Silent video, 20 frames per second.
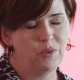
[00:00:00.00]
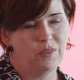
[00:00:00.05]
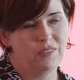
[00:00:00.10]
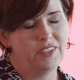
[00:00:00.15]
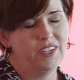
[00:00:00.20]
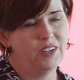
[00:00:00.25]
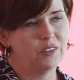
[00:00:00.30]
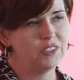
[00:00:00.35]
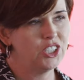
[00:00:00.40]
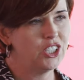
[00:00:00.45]

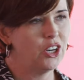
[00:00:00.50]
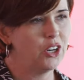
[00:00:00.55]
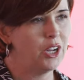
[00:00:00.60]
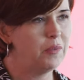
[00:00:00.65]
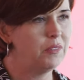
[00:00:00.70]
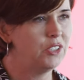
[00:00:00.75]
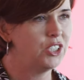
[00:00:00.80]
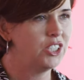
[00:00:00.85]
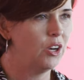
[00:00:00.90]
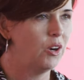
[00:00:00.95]
you know, showed
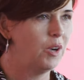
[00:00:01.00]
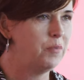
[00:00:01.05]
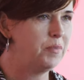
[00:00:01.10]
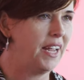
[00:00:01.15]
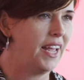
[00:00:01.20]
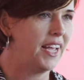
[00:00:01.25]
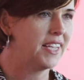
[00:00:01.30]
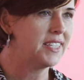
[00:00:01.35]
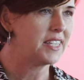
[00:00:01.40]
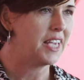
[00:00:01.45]
up, show up
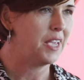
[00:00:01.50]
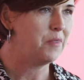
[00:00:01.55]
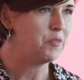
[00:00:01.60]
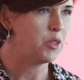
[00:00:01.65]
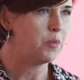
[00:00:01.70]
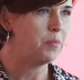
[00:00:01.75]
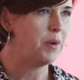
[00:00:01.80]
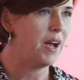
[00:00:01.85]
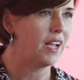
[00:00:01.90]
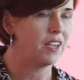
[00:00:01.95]
to X Games with
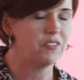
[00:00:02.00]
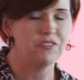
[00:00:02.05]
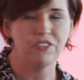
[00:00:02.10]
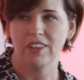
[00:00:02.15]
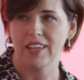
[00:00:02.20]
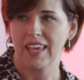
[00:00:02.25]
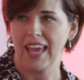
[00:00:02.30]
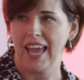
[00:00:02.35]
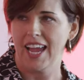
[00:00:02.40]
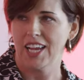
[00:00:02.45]
a pocket full
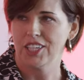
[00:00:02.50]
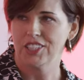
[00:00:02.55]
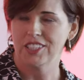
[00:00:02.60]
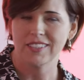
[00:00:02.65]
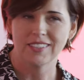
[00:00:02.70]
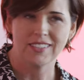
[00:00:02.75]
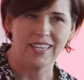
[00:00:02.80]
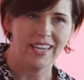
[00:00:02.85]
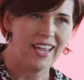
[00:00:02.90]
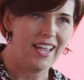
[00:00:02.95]
of cash
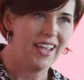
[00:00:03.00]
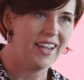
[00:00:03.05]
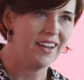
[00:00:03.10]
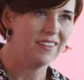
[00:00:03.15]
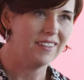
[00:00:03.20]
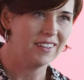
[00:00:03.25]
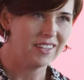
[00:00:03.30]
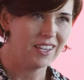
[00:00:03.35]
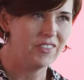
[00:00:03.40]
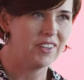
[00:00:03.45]
and say, hey,
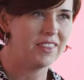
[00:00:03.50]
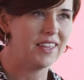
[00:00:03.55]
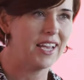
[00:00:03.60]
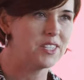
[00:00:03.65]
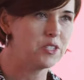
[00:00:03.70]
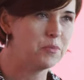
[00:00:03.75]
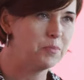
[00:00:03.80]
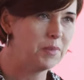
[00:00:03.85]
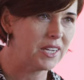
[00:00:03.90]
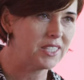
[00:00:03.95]
I'll give you a
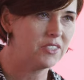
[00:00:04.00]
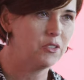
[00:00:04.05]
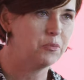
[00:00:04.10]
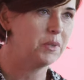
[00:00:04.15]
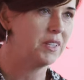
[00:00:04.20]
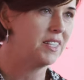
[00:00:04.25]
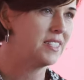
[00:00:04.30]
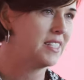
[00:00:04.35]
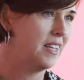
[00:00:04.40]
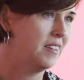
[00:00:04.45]
thousand bucks if you
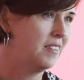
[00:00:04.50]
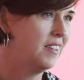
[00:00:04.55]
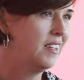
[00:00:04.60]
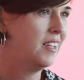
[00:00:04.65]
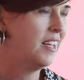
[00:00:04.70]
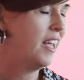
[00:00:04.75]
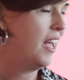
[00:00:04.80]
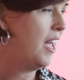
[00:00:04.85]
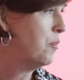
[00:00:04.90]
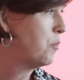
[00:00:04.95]
put this
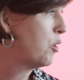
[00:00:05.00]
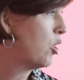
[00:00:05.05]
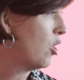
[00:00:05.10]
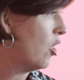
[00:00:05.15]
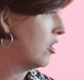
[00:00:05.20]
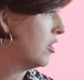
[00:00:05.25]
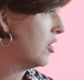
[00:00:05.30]
M Claw